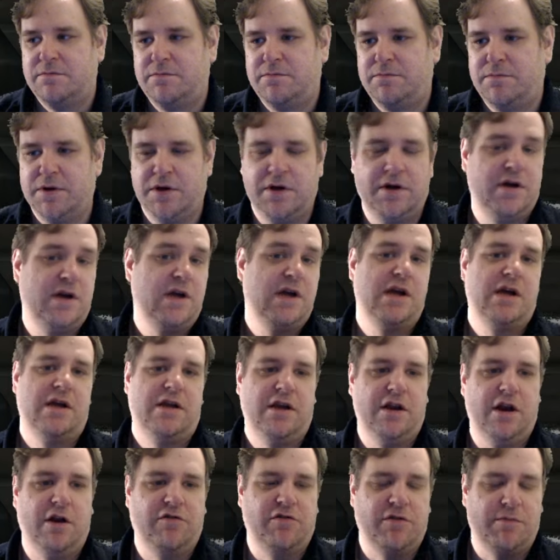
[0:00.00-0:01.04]
But
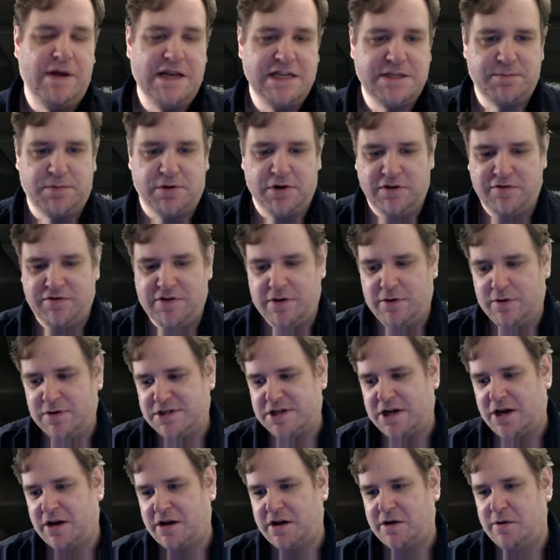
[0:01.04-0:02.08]
you know, from his point of view, was
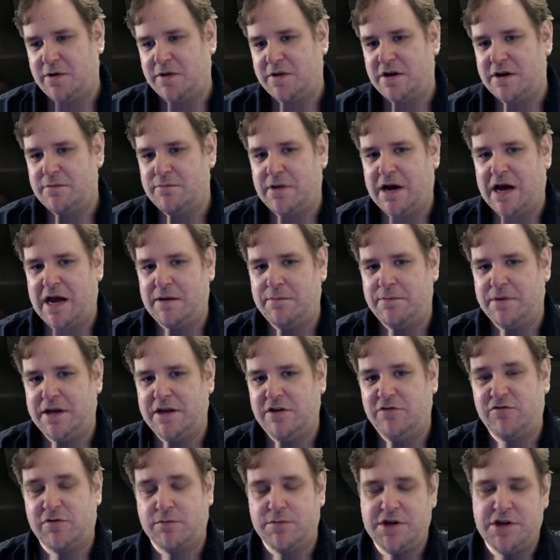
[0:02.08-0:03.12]
arguing that it might
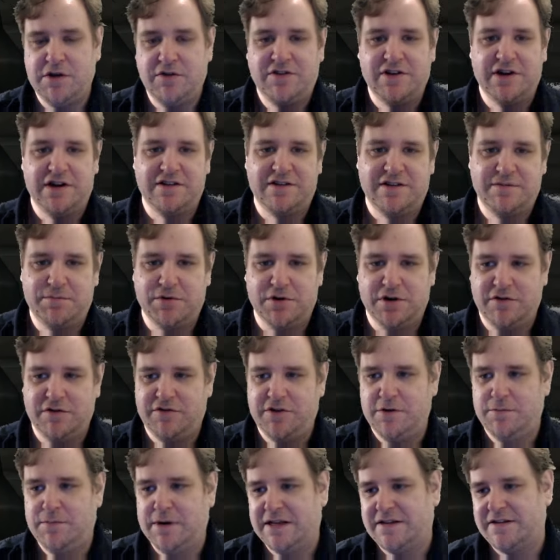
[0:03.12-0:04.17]
be from a utility point of
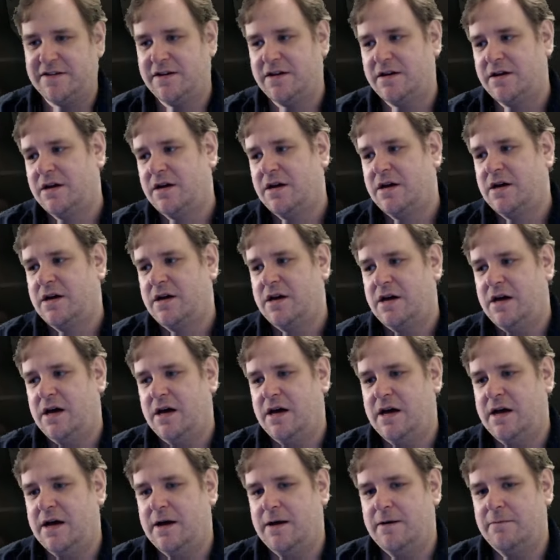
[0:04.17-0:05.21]
view better.
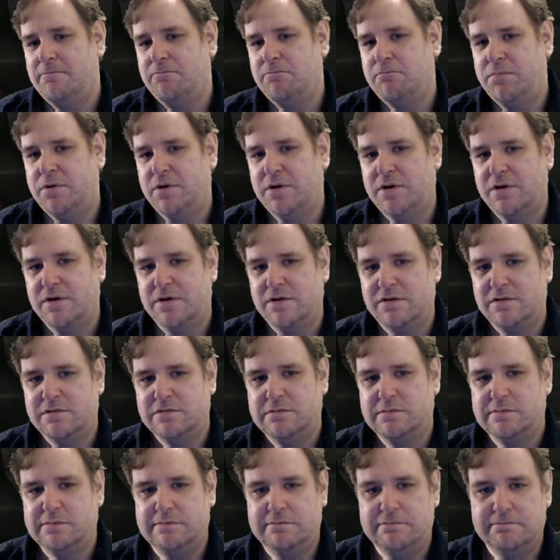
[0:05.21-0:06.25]
Um, but
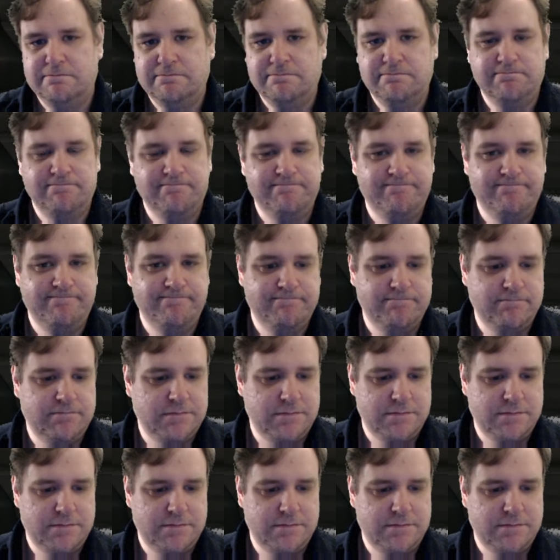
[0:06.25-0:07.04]
mm,